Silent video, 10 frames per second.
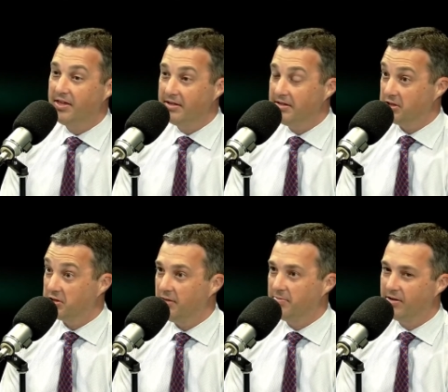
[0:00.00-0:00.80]
think that that
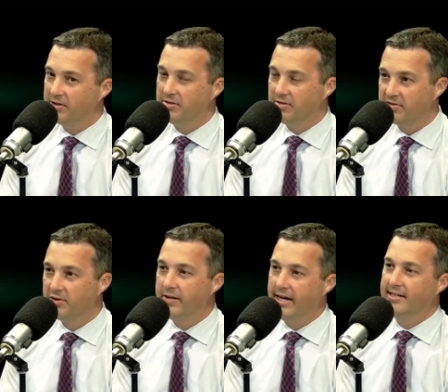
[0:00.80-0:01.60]
Scott Morrison
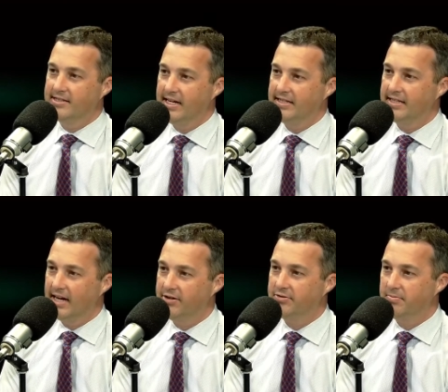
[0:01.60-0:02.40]
threw Alex Antic
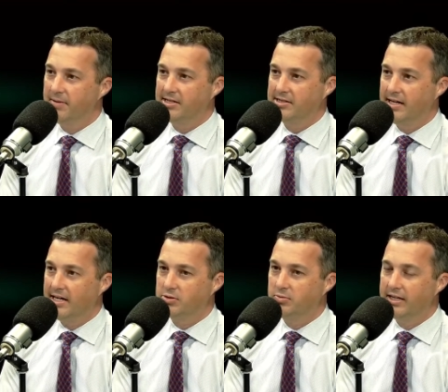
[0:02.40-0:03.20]
under a bus
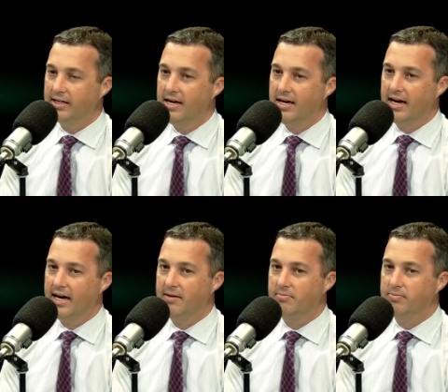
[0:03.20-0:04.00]
last week
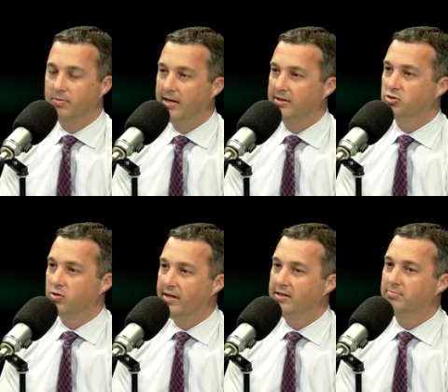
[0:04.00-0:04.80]
uh, by
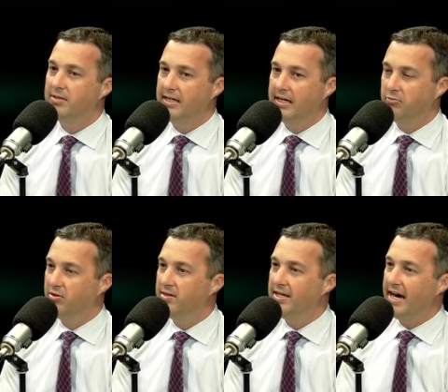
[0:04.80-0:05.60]
trying to be
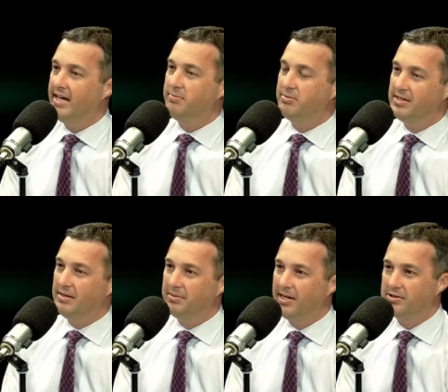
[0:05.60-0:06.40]
with the
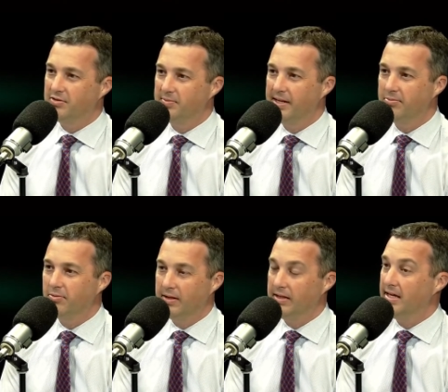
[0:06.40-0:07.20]
80% plus of
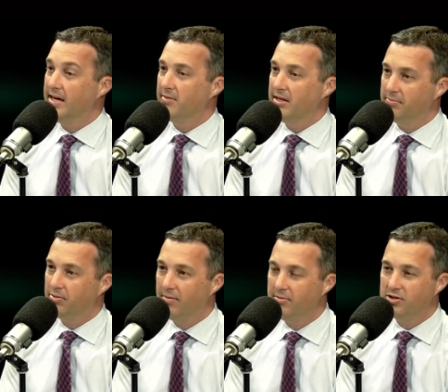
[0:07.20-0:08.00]
people in them in the
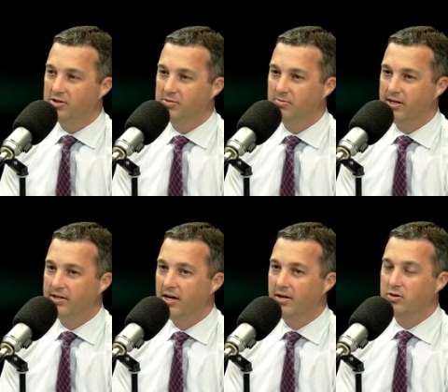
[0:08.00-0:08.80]
Prime Minister's mind
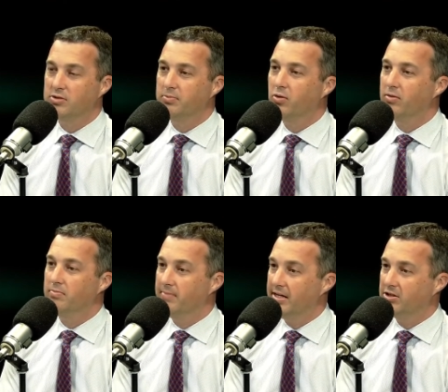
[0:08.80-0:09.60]
who
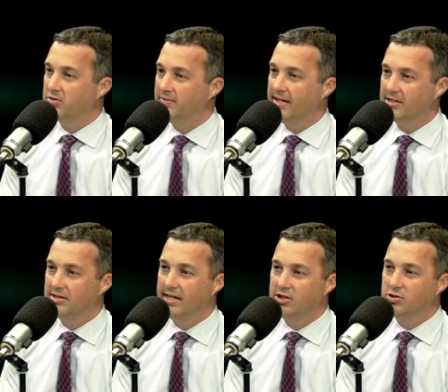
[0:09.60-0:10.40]
support mandatory
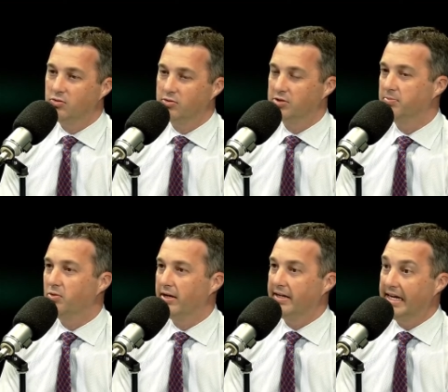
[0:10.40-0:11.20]
vaccination or
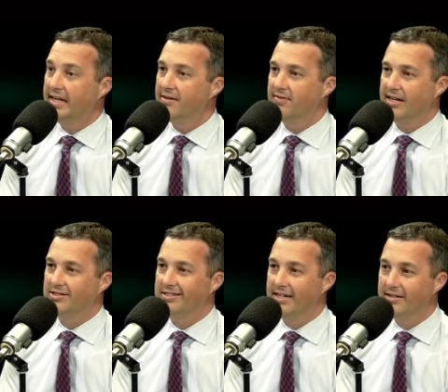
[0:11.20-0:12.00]
support getting
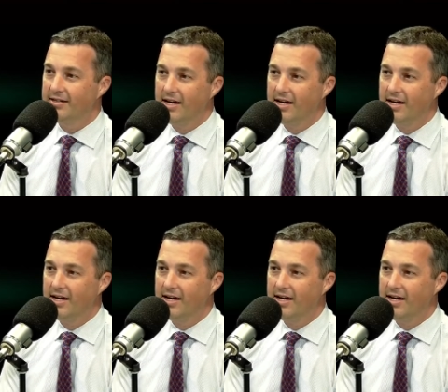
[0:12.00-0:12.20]
vaccinated.